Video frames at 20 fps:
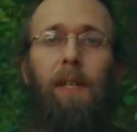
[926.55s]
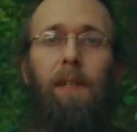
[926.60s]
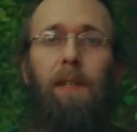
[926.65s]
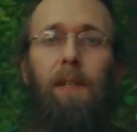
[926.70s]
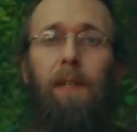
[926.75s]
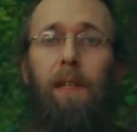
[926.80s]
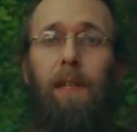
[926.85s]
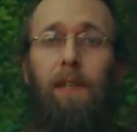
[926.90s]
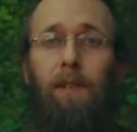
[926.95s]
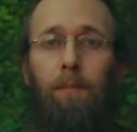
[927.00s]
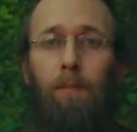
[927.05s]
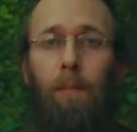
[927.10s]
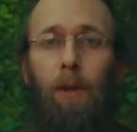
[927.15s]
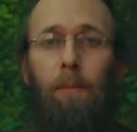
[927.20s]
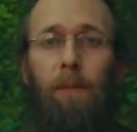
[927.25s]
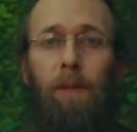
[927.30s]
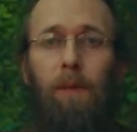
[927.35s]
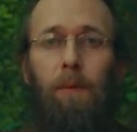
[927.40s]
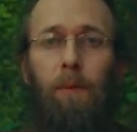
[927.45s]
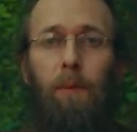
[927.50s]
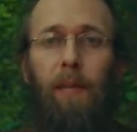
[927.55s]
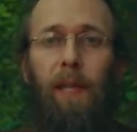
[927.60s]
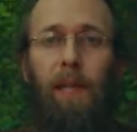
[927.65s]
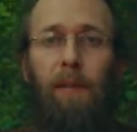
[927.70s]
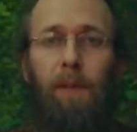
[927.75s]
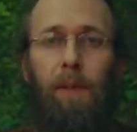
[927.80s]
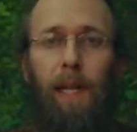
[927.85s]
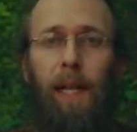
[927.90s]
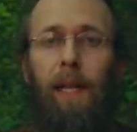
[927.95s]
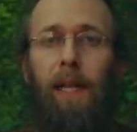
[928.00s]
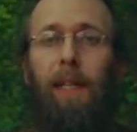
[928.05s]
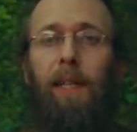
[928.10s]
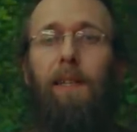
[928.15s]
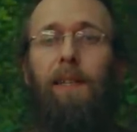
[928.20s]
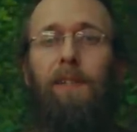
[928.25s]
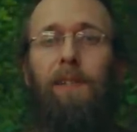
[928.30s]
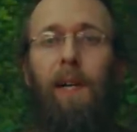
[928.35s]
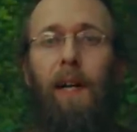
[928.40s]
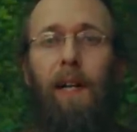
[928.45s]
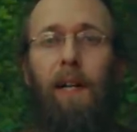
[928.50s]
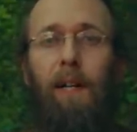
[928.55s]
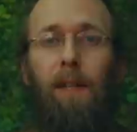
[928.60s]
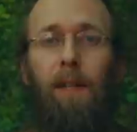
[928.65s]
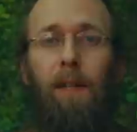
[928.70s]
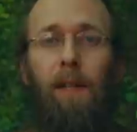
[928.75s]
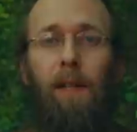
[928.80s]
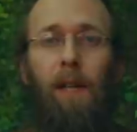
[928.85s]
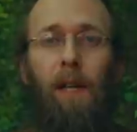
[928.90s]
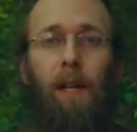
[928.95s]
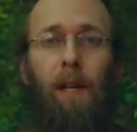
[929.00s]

to this moment without any desire